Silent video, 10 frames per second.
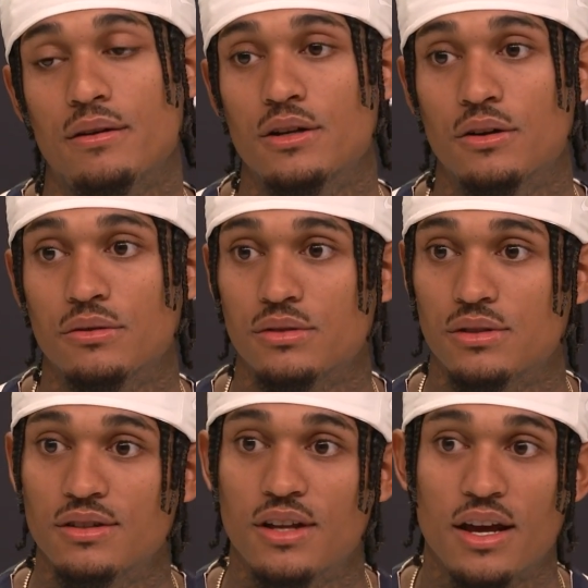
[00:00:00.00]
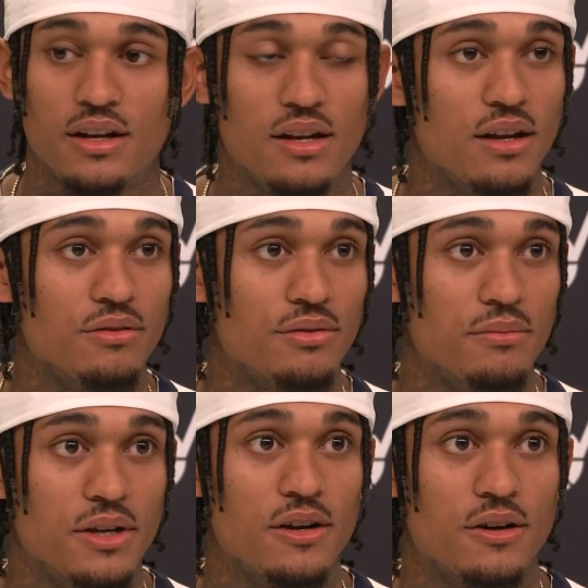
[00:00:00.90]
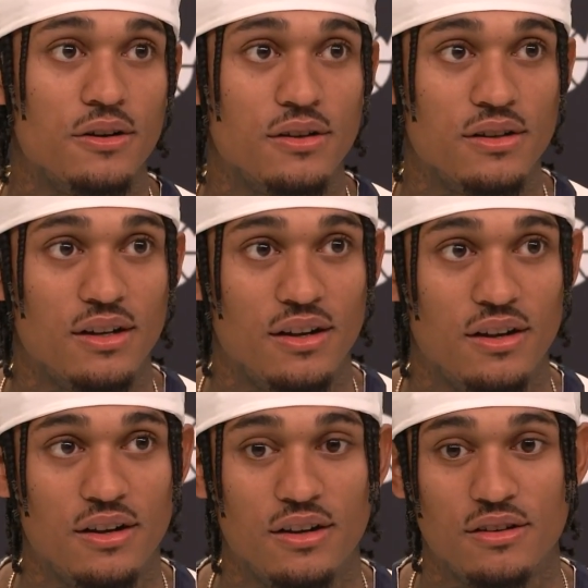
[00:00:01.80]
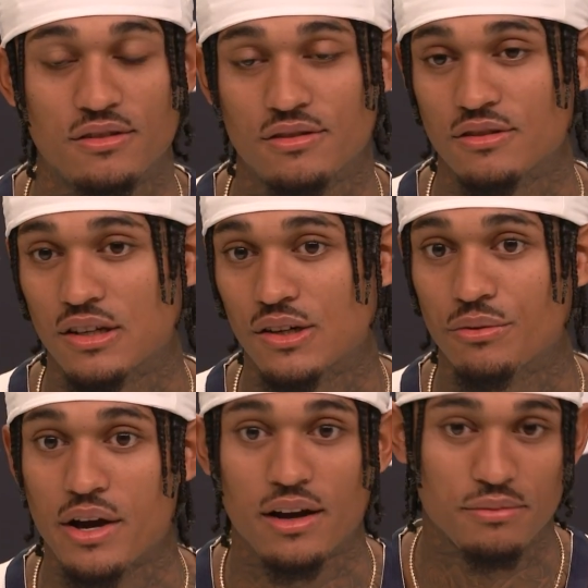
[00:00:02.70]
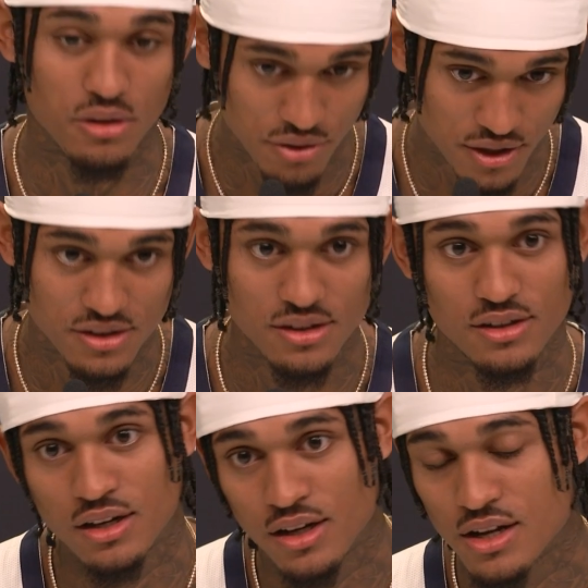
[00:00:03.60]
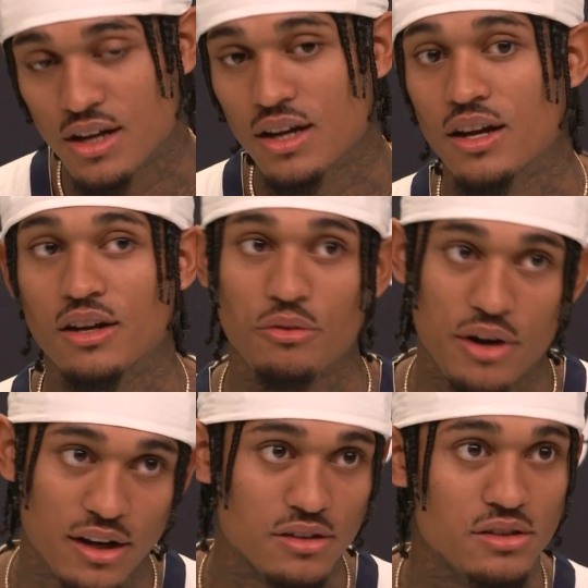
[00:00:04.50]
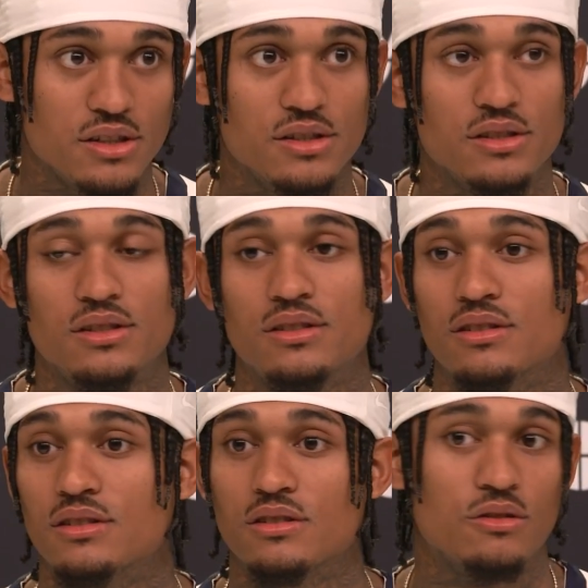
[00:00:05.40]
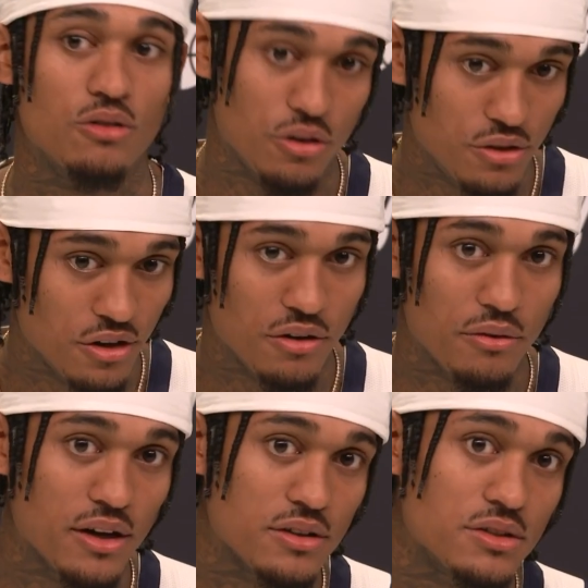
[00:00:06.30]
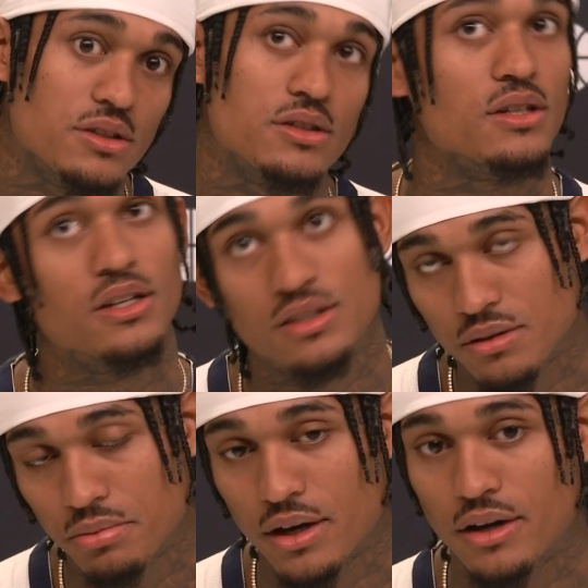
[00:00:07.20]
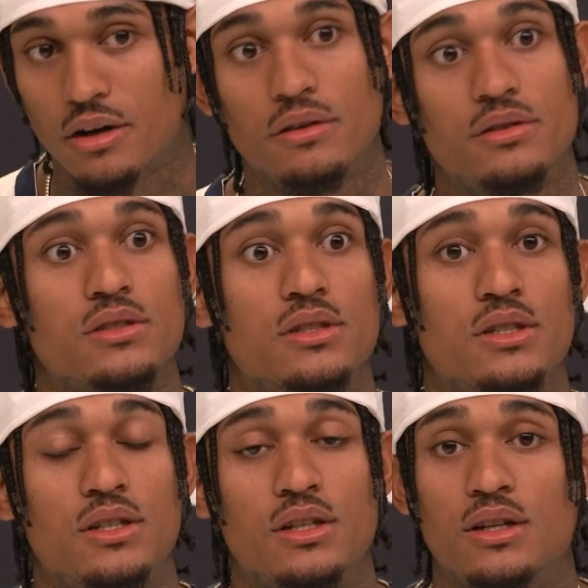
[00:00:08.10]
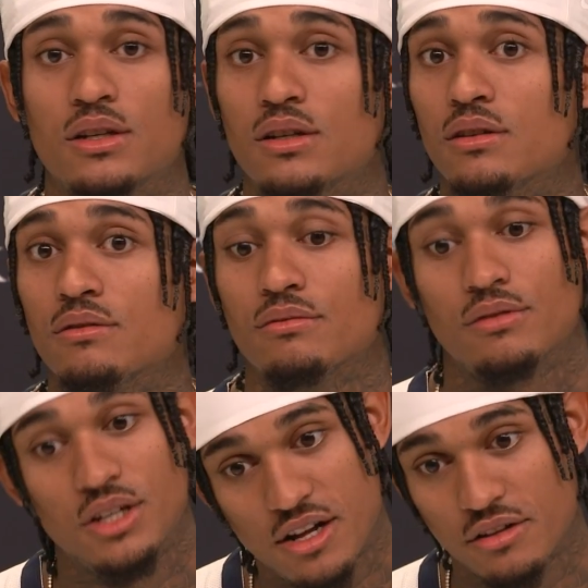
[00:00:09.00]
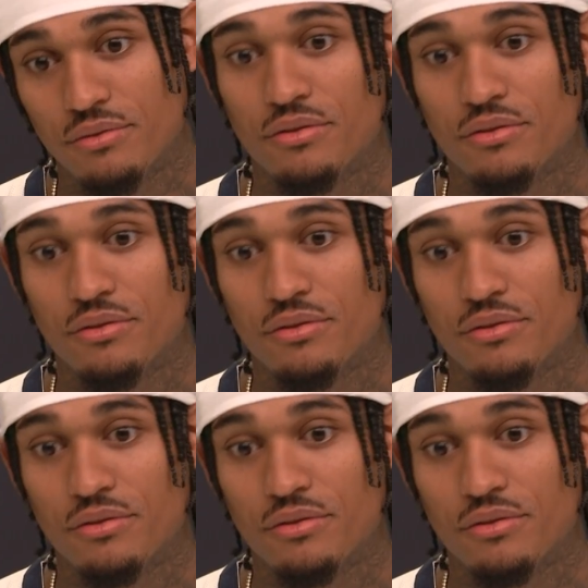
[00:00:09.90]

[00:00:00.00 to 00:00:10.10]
you know, day to day for me to rack up the wins in the regular season, grow during the regular season, get to the playoffs, get out the